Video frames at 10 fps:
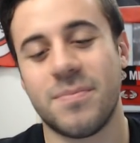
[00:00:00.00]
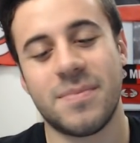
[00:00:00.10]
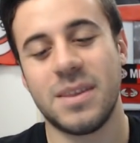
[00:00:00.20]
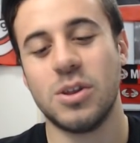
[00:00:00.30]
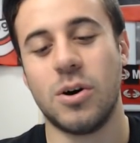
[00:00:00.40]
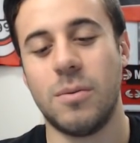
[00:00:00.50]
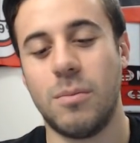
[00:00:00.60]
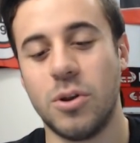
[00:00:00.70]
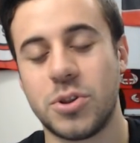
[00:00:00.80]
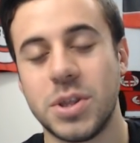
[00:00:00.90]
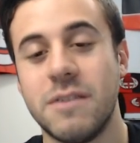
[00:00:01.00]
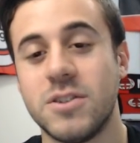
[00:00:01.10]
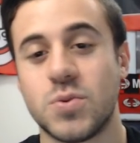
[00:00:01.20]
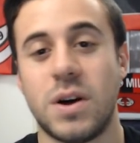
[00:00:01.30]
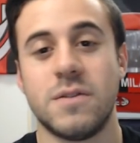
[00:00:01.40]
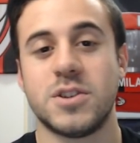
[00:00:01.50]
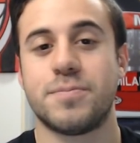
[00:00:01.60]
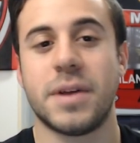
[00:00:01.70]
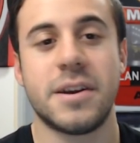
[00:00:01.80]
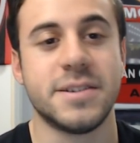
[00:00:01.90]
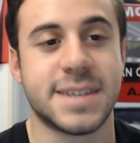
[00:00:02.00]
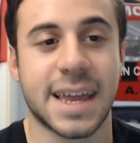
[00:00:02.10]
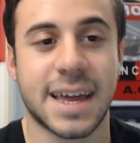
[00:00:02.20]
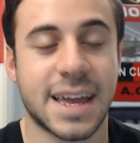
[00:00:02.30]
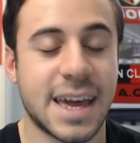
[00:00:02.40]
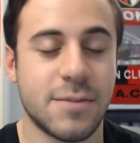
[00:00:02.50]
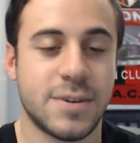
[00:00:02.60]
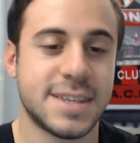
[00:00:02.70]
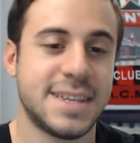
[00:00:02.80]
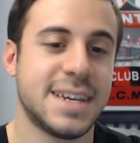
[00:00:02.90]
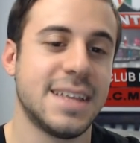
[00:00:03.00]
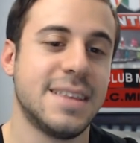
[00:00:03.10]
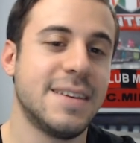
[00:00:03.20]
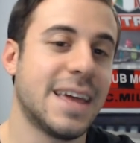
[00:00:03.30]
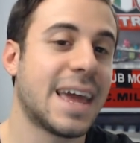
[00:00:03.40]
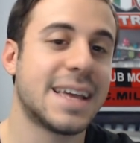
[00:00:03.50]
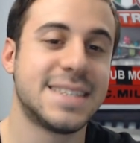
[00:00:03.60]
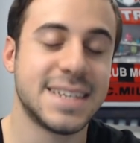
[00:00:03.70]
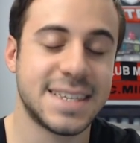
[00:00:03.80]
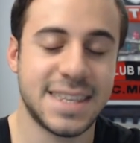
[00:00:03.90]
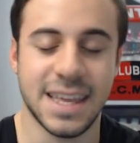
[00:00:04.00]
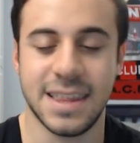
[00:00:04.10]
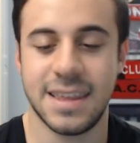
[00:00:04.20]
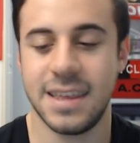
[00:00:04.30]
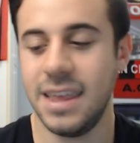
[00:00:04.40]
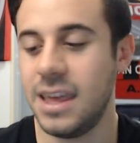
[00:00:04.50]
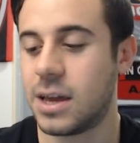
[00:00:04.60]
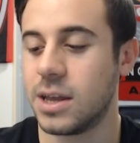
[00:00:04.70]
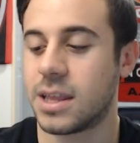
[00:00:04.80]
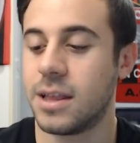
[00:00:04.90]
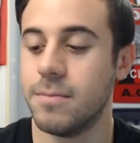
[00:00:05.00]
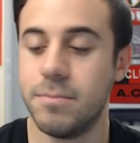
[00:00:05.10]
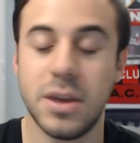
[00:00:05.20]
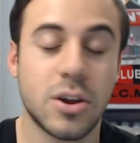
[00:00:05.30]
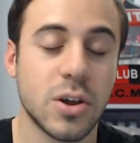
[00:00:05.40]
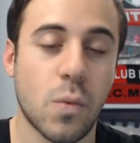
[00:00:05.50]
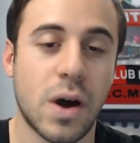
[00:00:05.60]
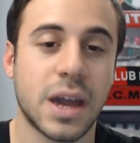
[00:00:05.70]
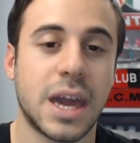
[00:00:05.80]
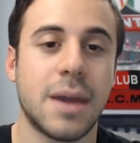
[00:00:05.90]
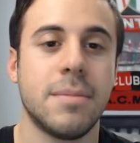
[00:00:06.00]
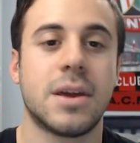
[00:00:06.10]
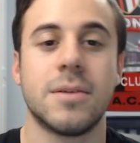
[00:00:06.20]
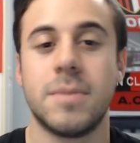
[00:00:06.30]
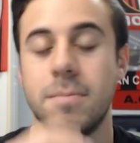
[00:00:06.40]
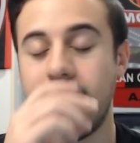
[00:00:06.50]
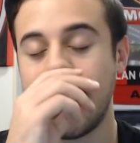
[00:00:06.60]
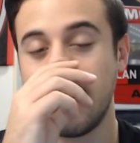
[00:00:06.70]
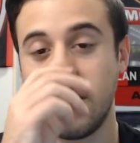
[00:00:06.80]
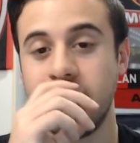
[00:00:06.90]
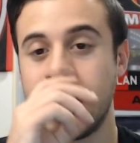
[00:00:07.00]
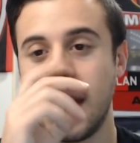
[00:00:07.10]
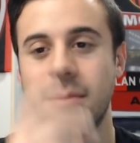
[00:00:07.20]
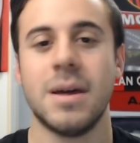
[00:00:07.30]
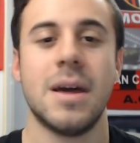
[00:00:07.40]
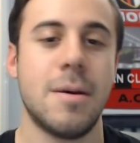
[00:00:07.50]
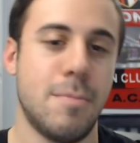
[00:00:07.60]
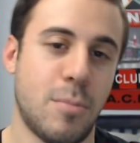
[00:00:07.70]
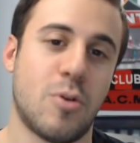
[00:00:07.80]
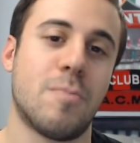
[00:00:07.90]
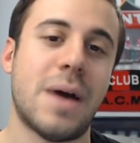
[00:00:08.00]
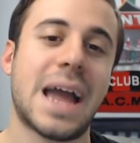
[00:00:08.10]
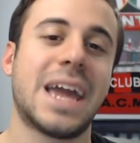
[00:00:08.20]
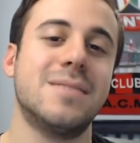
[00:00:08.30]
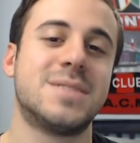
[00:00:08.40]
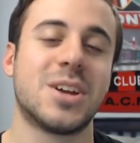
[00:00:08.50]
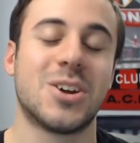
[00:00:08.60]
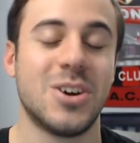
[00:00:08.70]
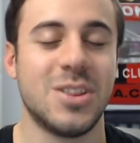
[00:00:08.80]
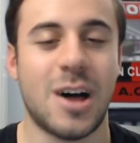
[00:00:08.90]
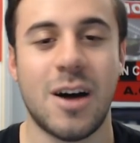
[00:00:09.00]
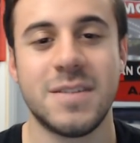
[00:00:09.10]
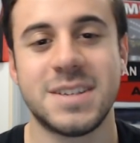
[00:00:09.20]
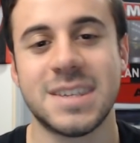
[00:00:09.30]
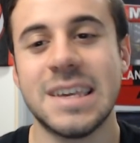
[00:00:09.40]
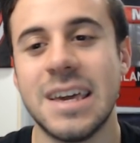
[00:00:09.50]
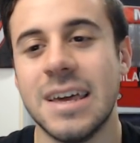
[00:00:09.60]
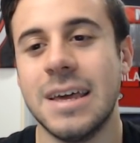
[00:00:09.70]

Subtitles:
Montolivo is one of those players. Again, once I said, inconsistent. You could be good one game, you could be bad another game. More bad games than good, obviously.